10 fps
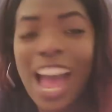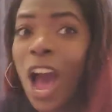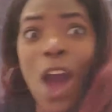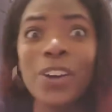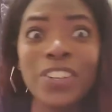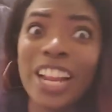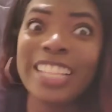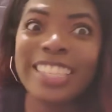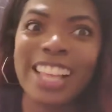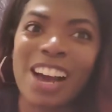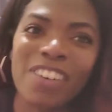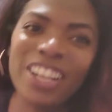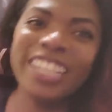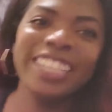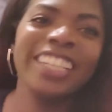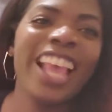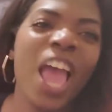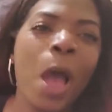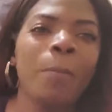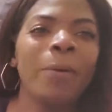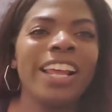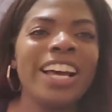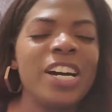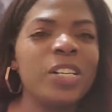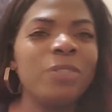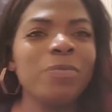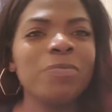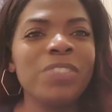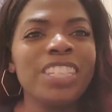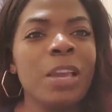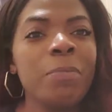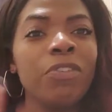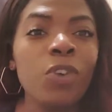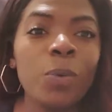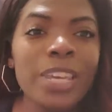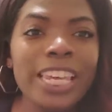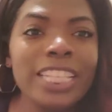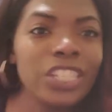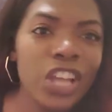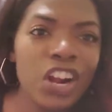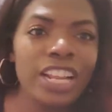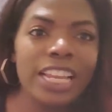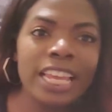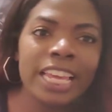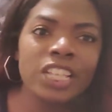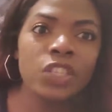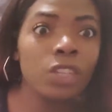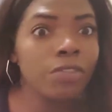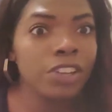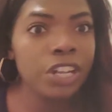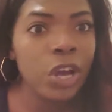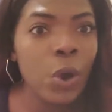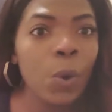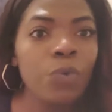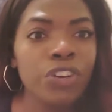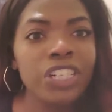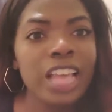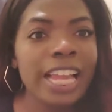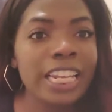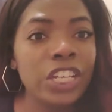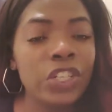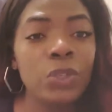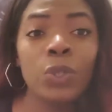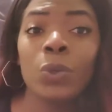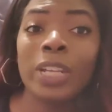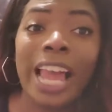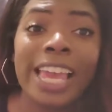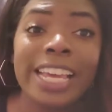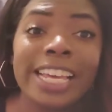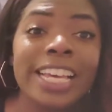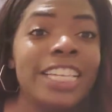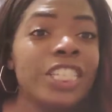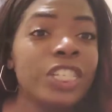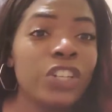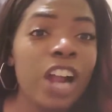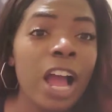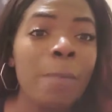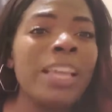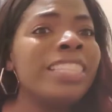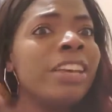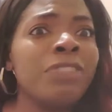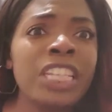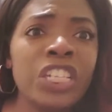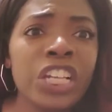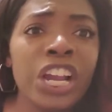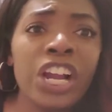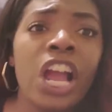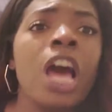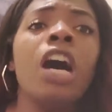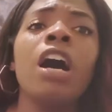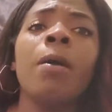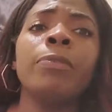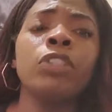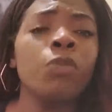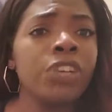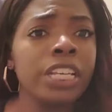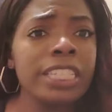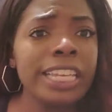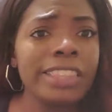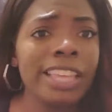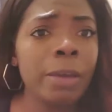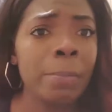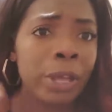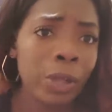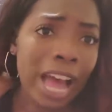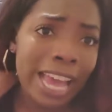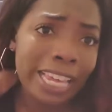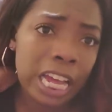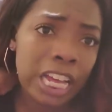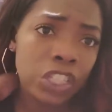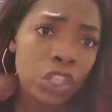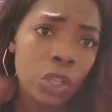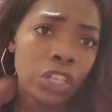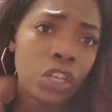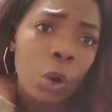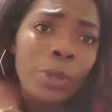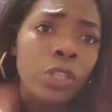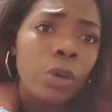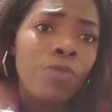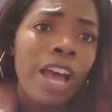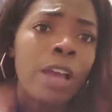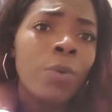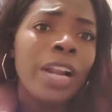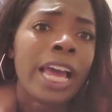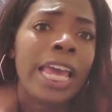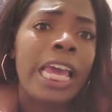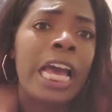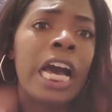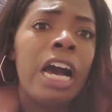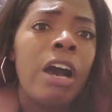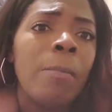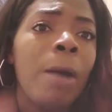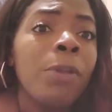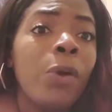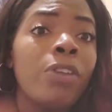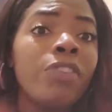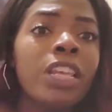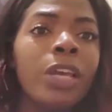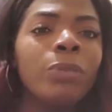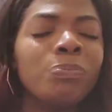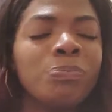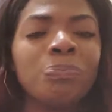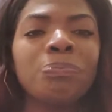All great stuff. But before we get started into the video, first I need you to like, subscribe, and definitely share. Don't forget to hit that bell icon so that you're always notified when I upload a video.